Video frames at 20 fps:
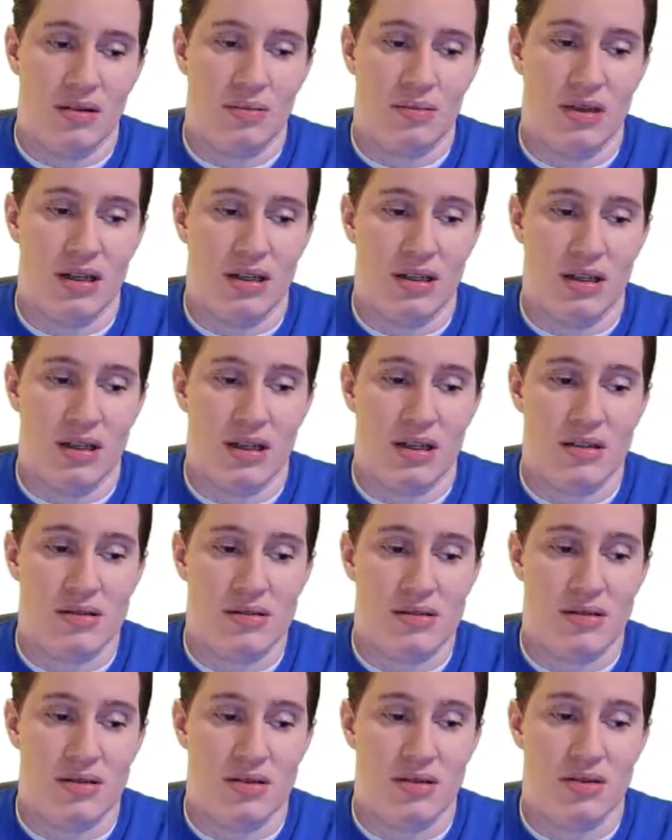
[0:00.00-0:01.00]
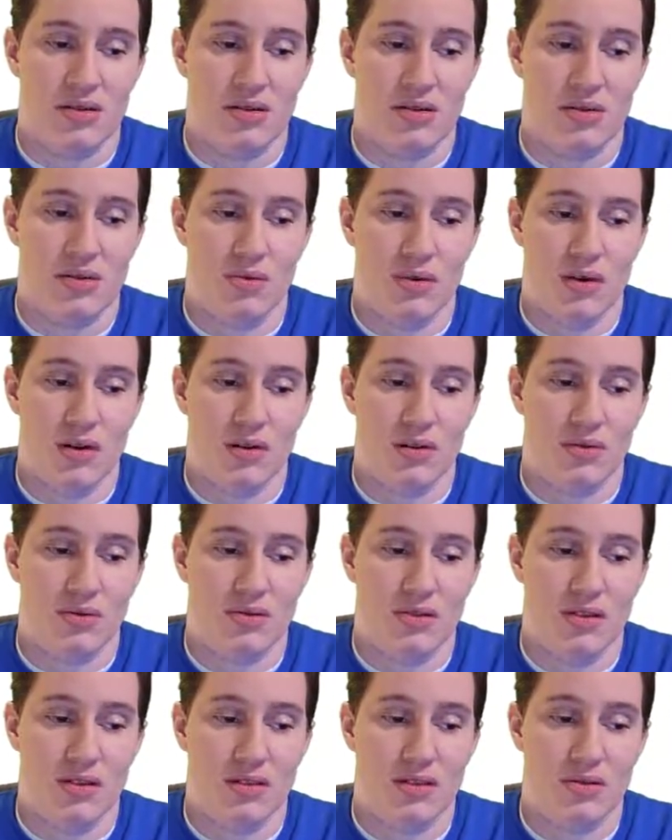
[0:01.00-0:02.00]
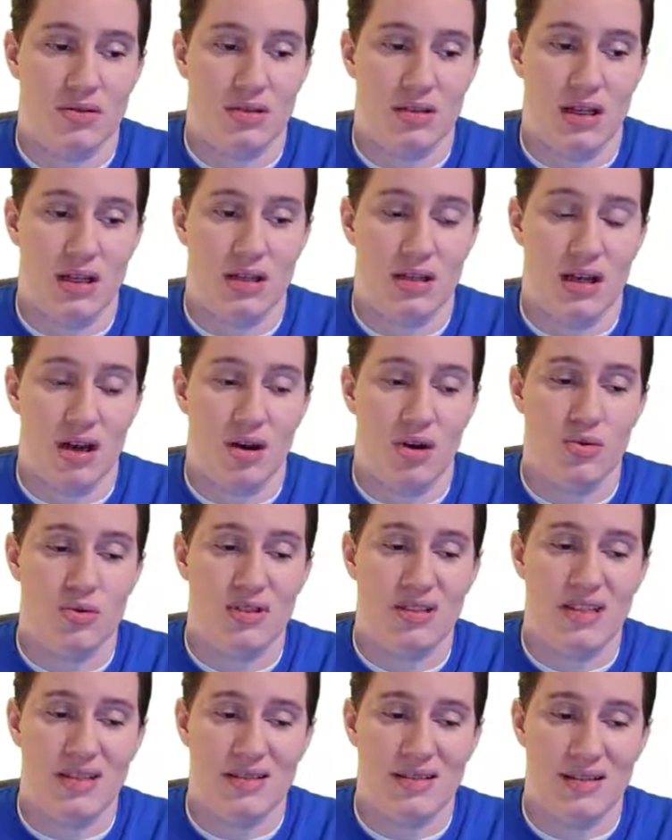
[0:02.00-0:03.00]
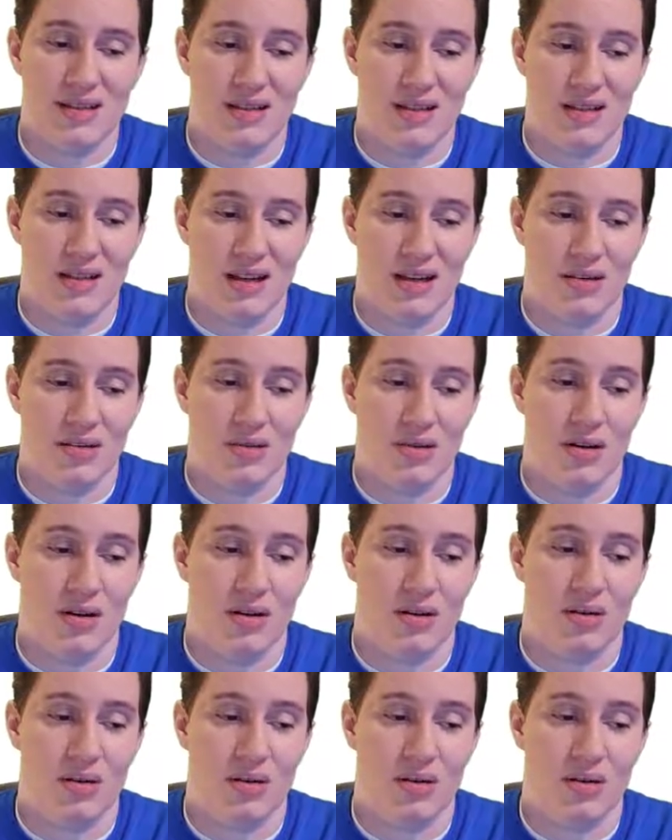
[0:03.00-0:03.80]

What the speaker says: but in case you are OCD and